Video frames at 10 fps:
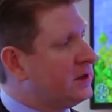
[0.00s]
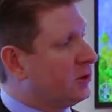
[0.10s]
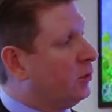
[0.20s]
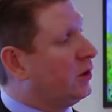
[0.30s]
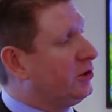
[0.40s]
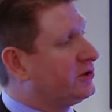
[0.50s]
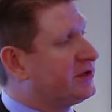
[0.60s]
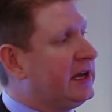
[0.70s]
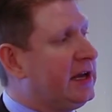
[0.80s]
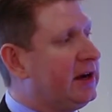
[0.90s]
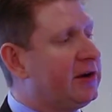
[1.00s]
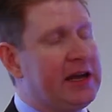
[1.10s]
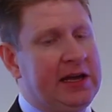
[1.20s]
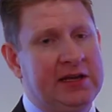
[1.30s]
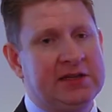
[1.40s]
So what you'll see here
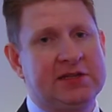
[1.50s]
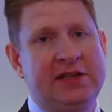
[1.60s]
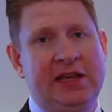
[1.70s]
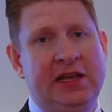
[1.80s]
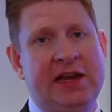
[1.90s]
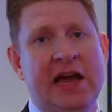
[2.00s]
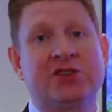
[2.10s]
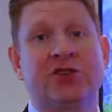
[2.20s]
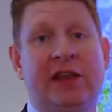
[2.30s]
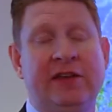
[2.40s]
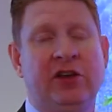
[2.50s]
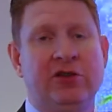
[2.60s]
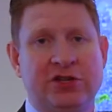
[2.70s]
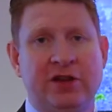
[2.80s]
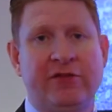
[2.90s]
is the natural
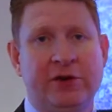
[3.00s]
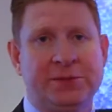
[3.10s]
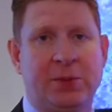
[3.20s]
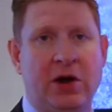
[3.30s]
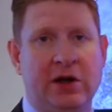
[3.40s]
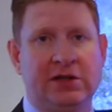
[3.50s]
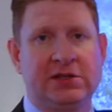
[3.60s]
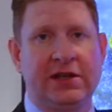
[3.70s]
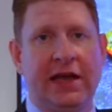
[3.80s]
evolution of those products,